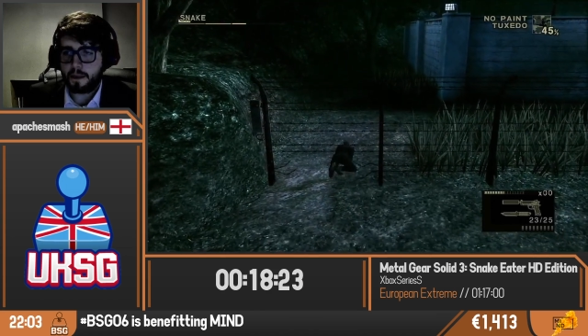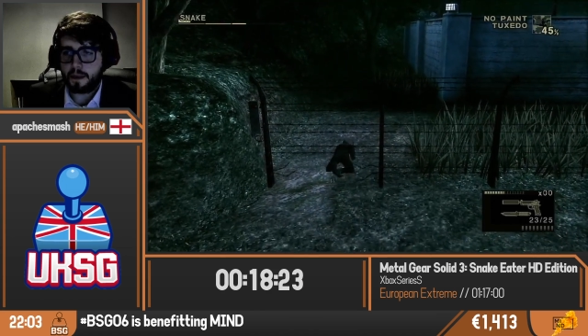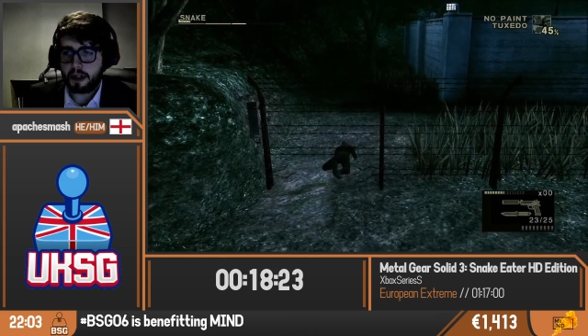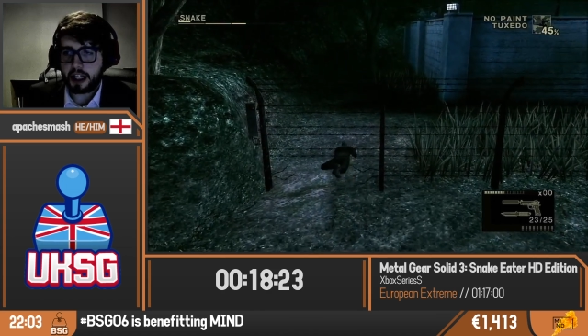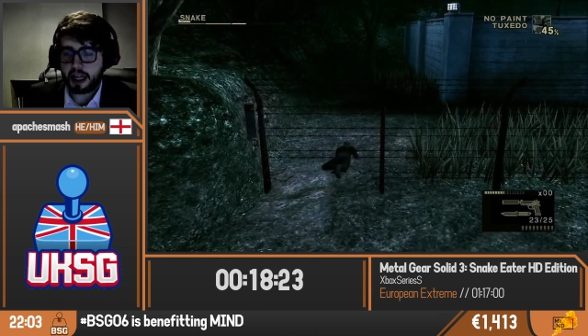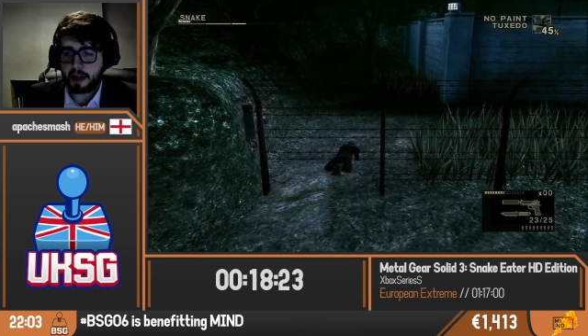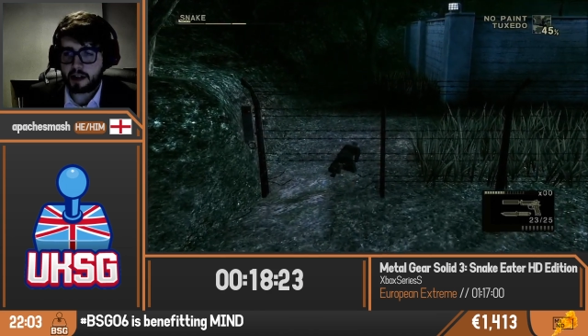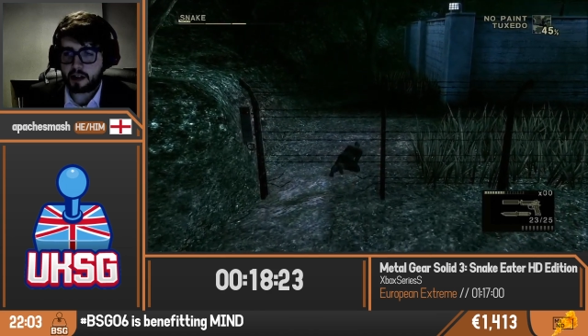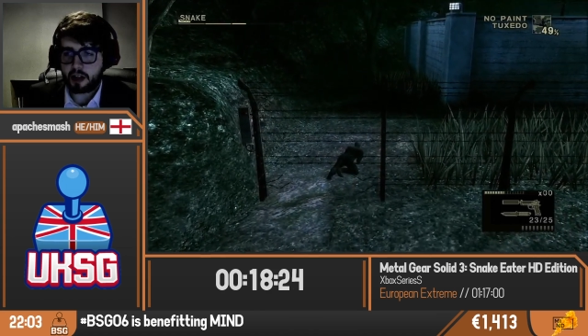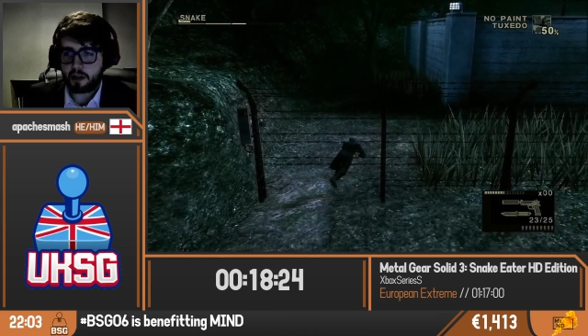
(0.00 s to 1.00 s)
The game has
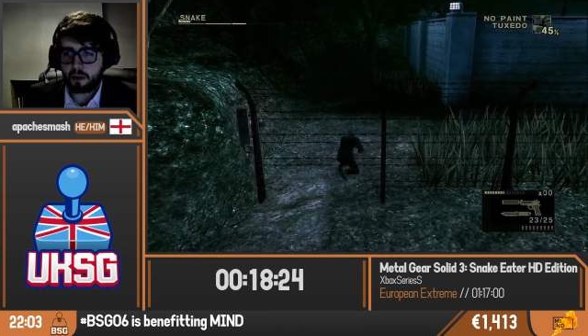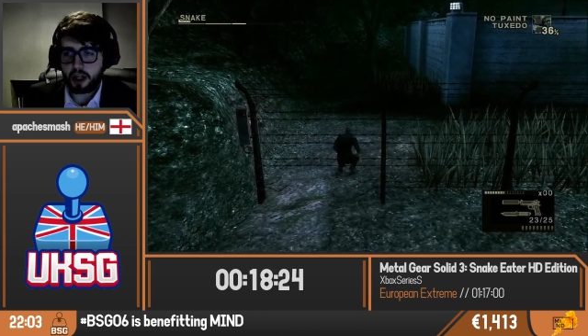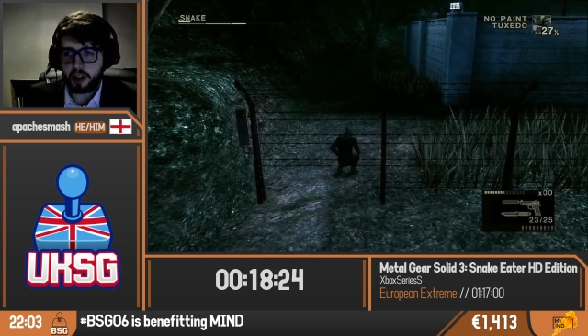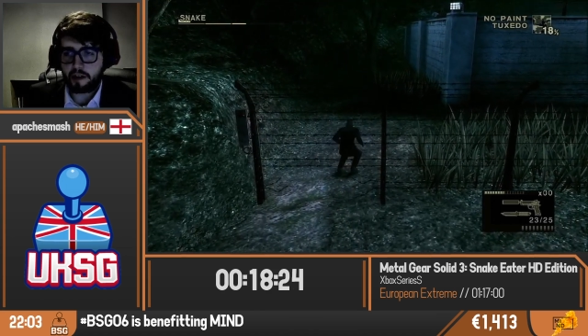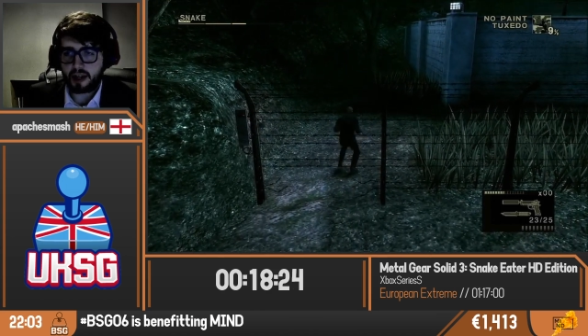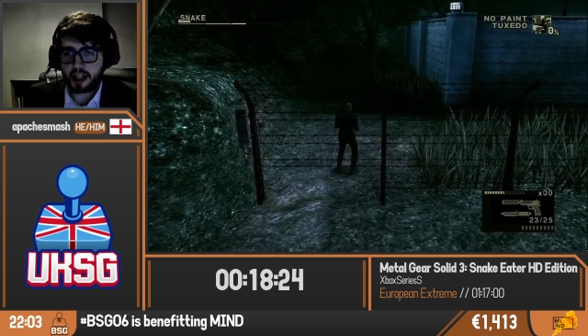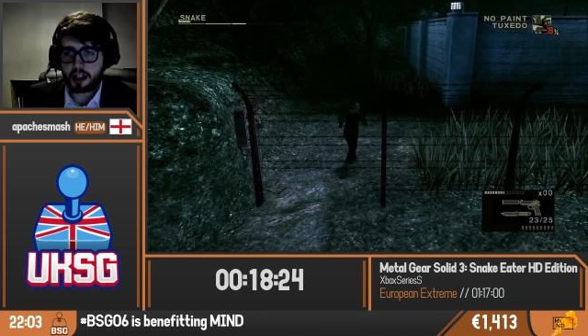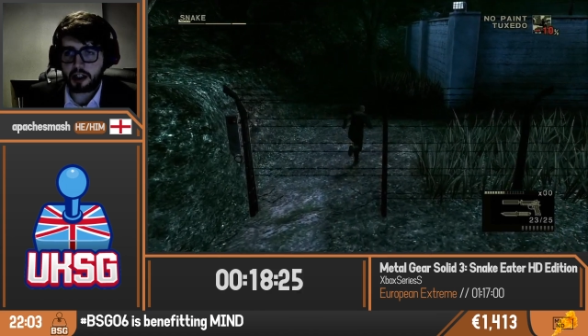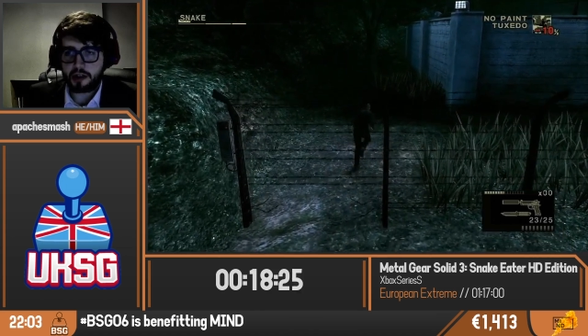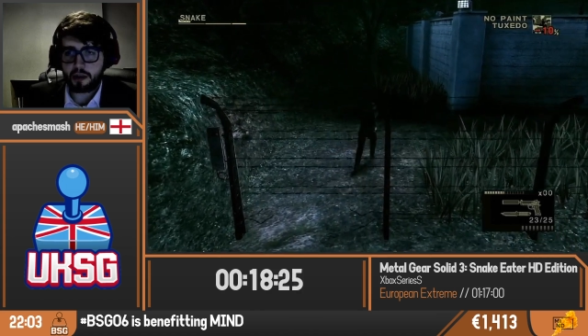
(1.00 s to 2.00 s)
a lot of weird
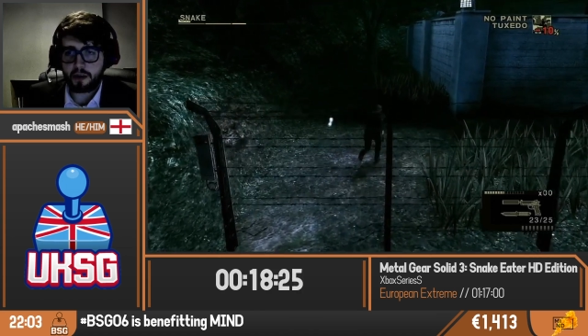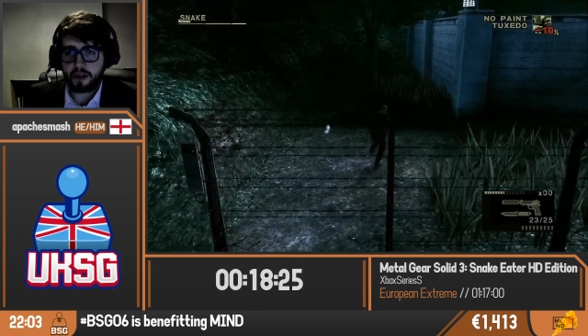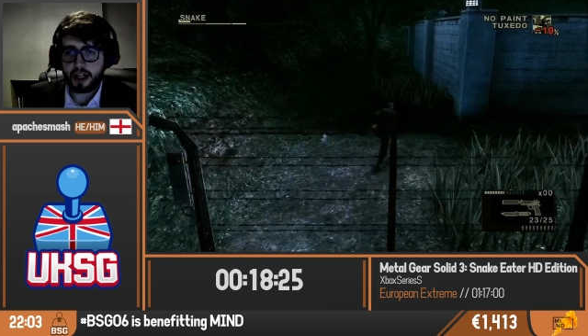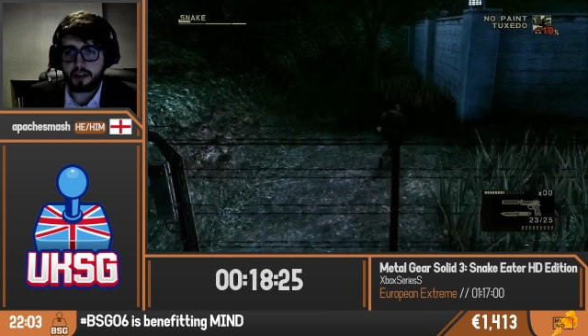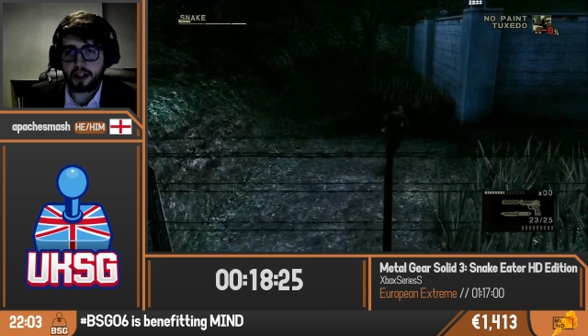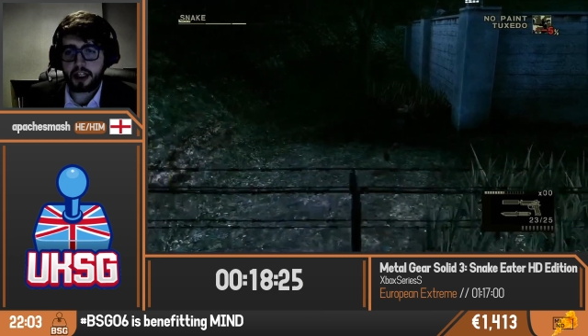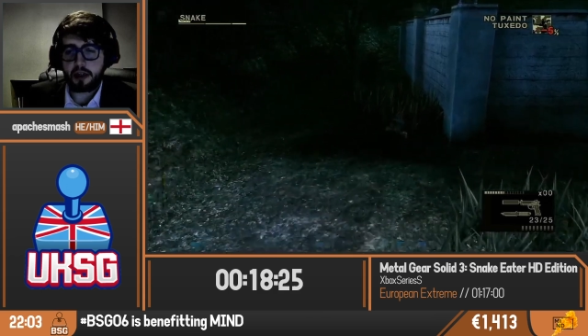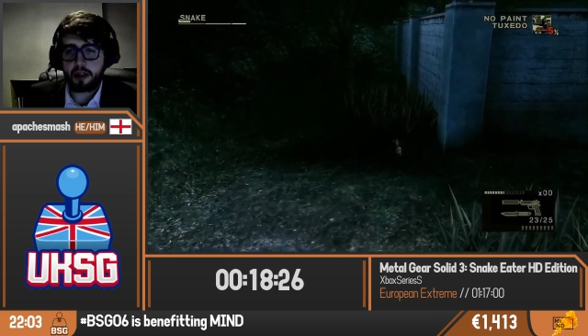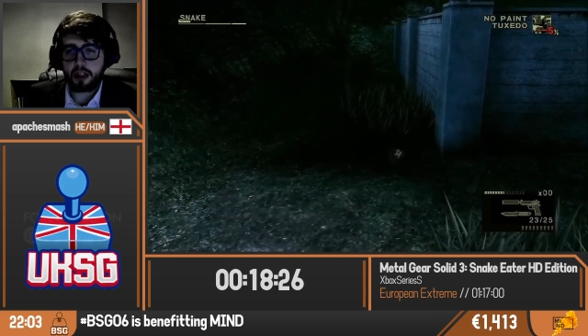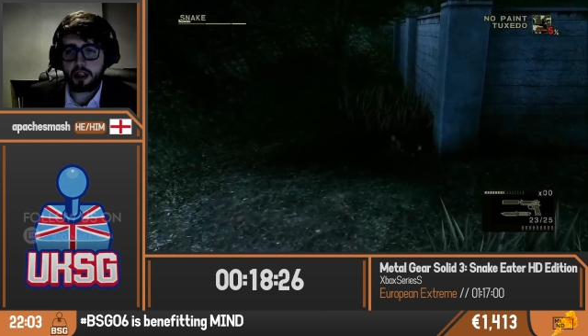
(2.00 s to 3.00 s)
interactions with that. Like
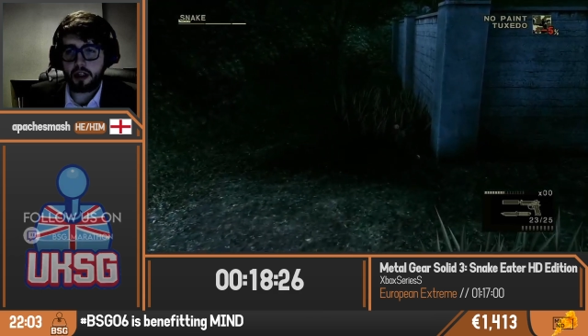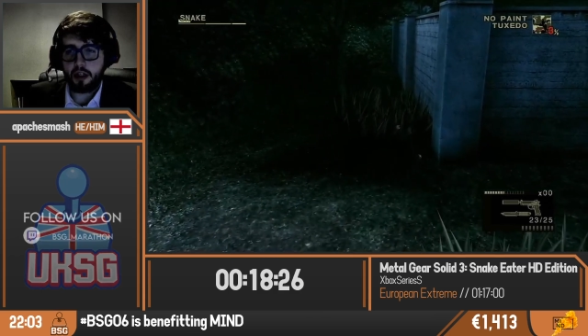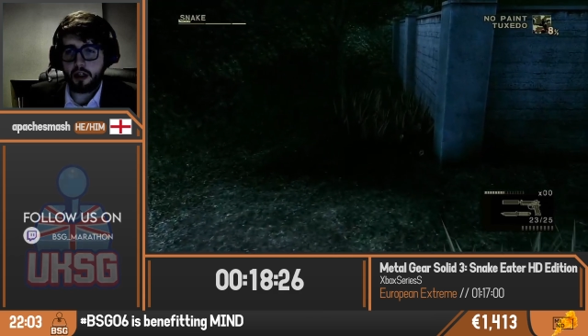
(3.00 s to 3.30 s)
you can